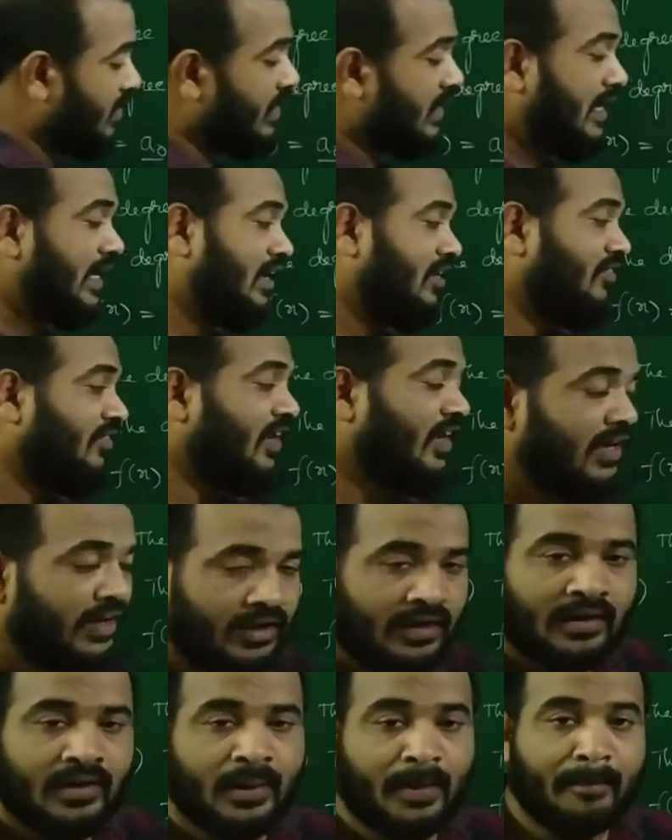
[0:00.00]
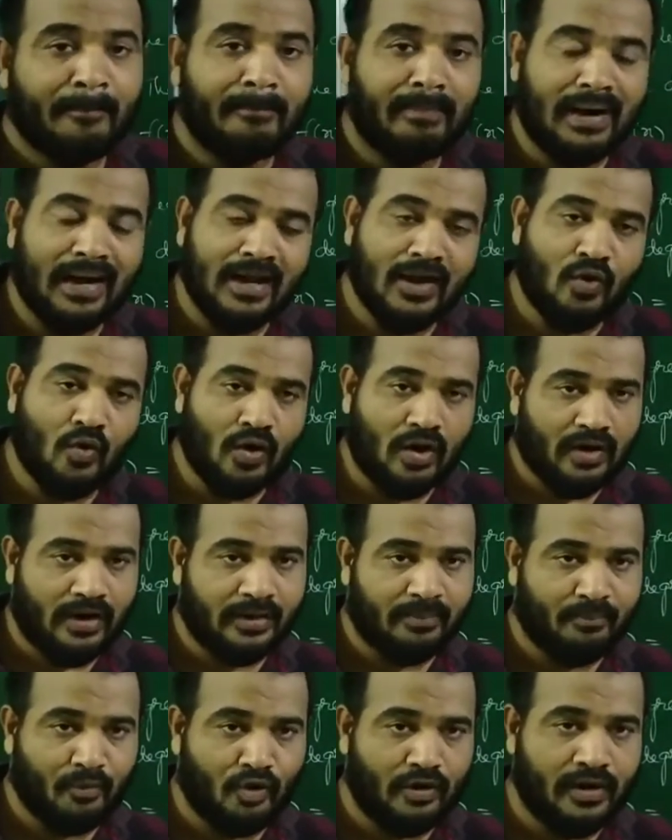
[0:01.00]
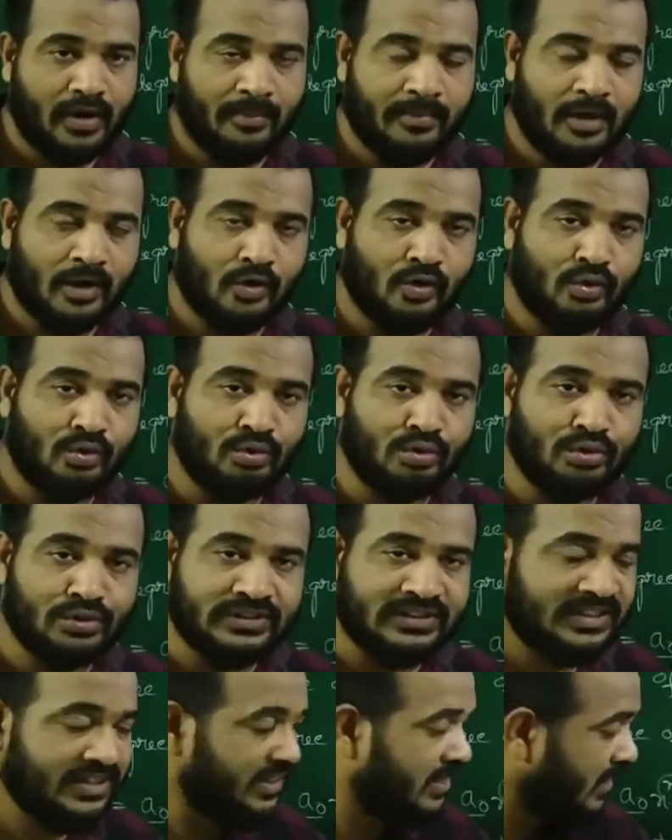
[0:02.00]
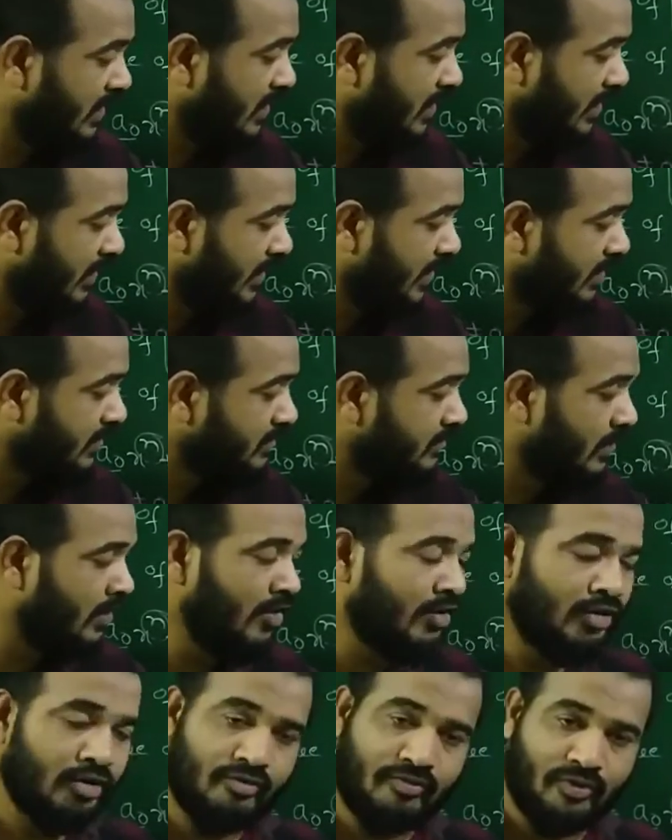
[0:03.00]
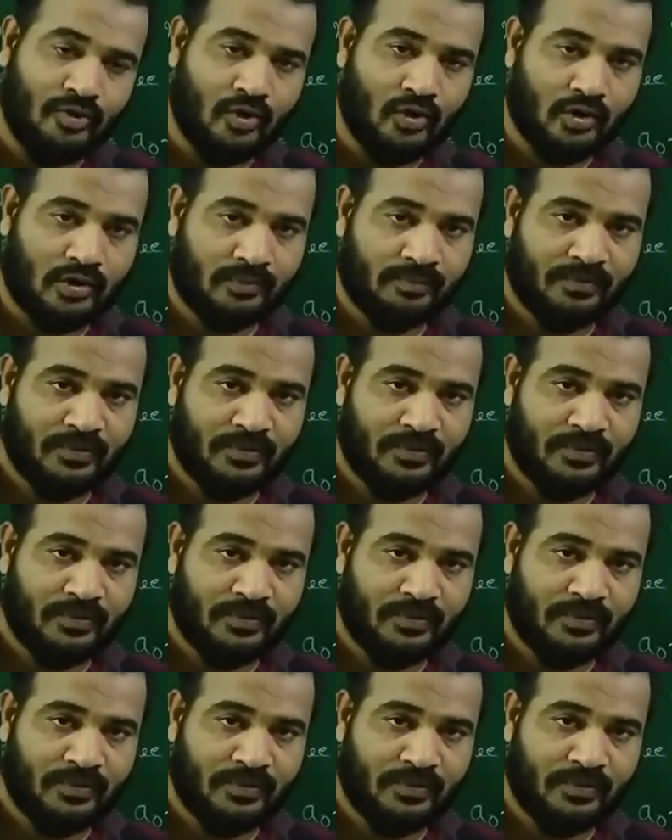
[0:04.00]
It is a biquadratic polynomial whose degree is 4.